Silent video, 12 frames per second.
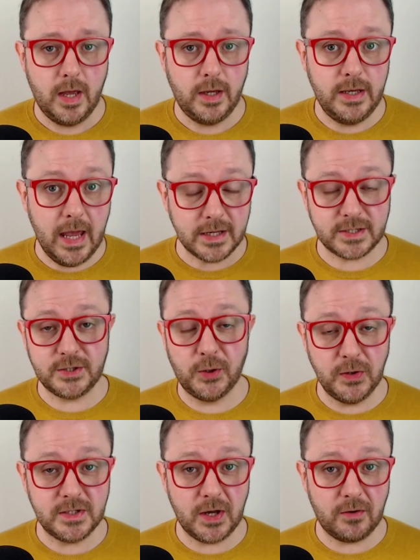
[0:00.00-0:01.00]
Yes,
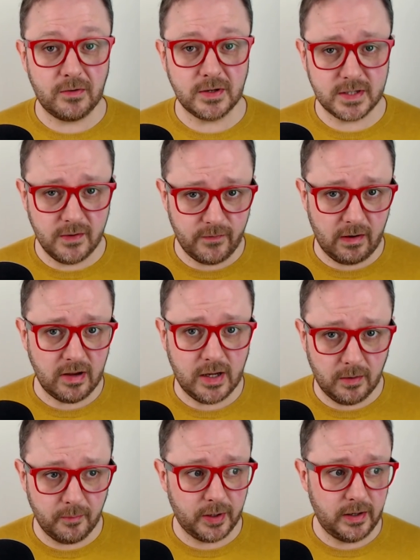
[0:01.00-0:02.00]
Toys R Us, the very
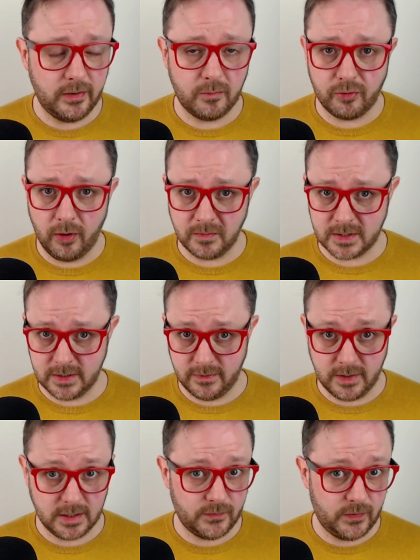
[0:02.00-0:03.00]
company that prompted
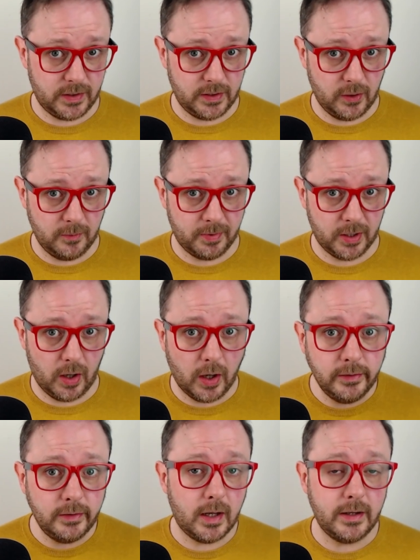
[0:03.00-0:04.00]
this video, but
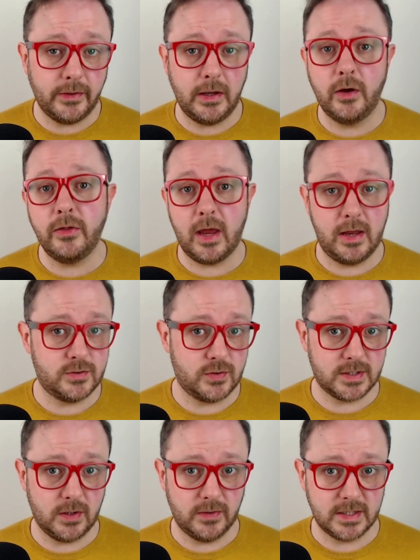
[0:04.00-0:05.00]
unlike the other
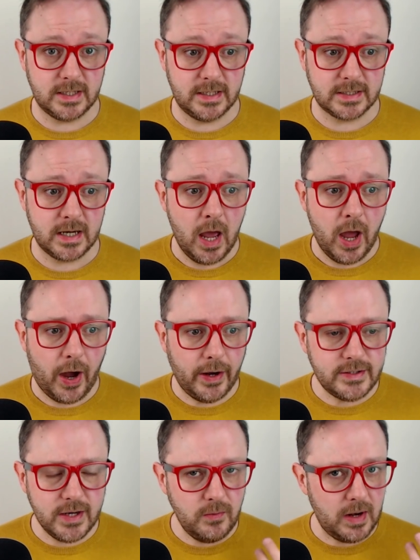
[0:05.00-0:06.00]
entries on this list, I
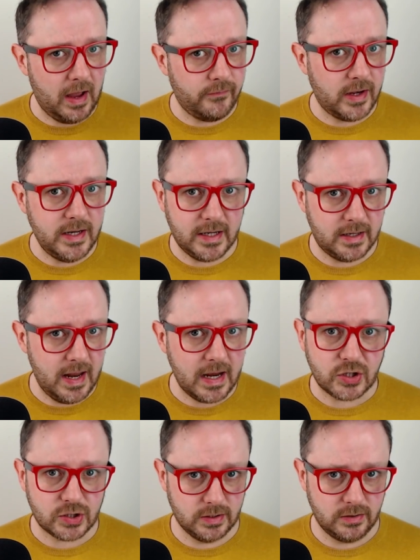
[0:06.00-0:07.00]
don't have any
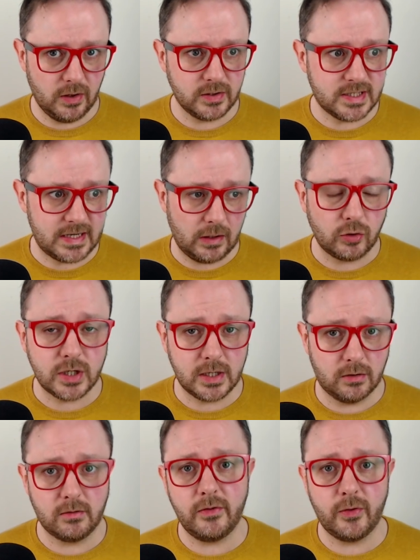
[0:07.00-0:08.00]
connection, nostalgic
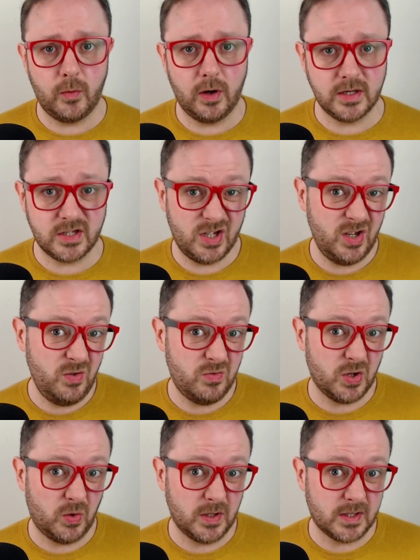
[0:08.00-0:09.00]
or otherwise, to
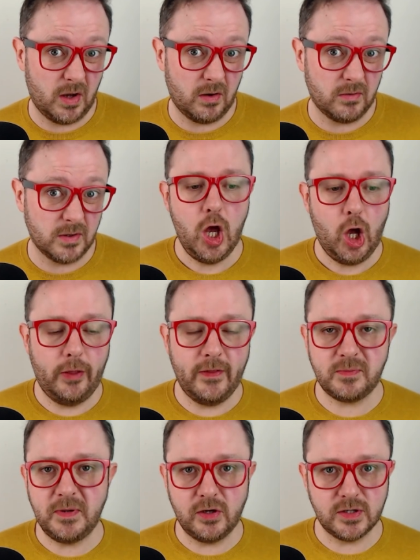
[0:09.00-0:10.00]
Toys R Us. And
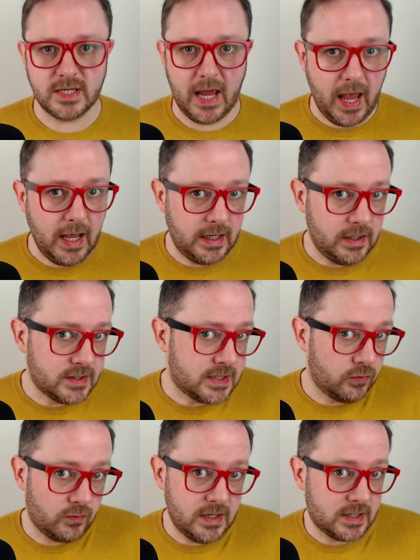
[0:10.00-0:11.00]
that's because A,
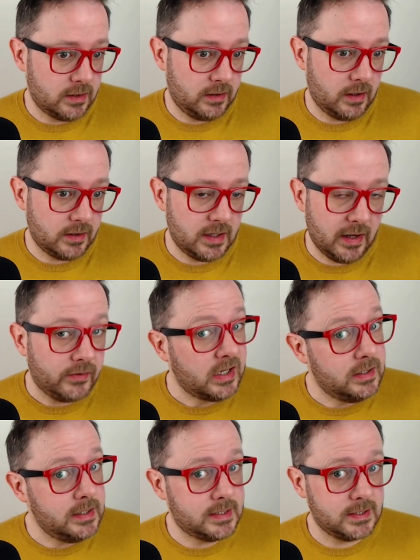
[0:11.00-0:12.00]
until recently I didn't have any
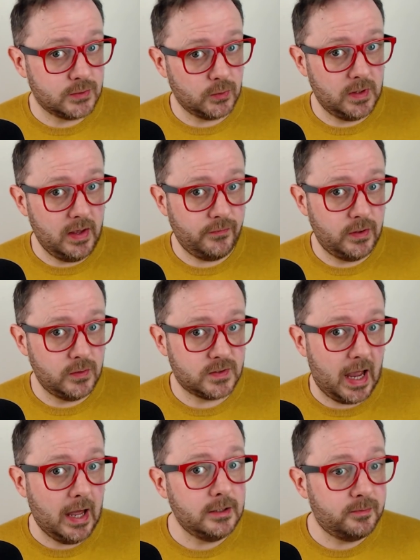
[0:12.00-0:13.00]
nieces or nephews,
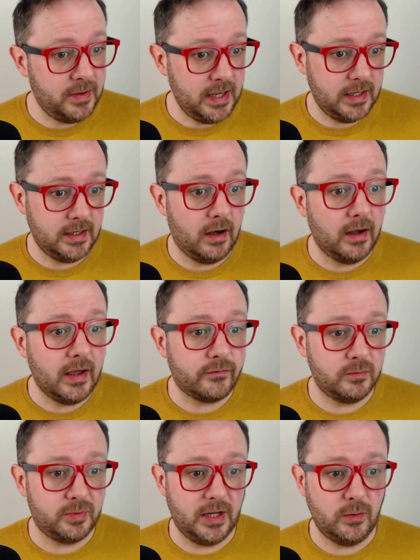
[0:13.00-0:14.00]
and B, I
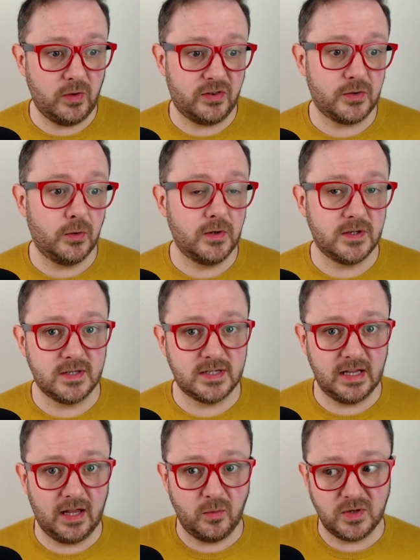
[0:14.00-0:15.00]
haven't played with toys
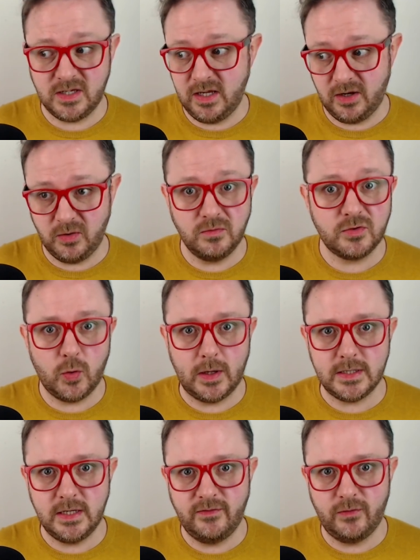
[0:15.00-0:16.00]
until I was, you know,
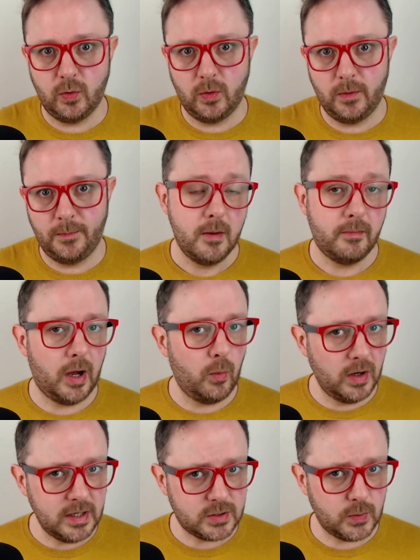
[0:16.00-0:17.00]
24. But I
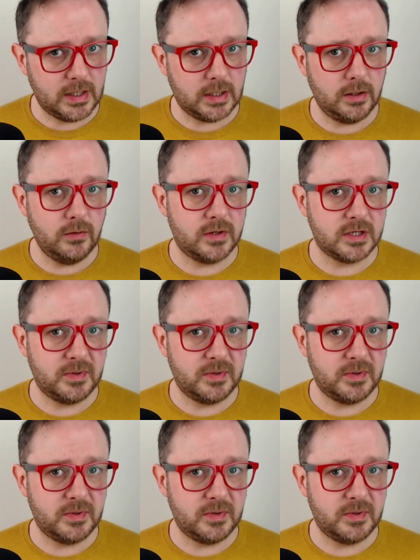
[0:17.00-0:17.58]
wanted to include this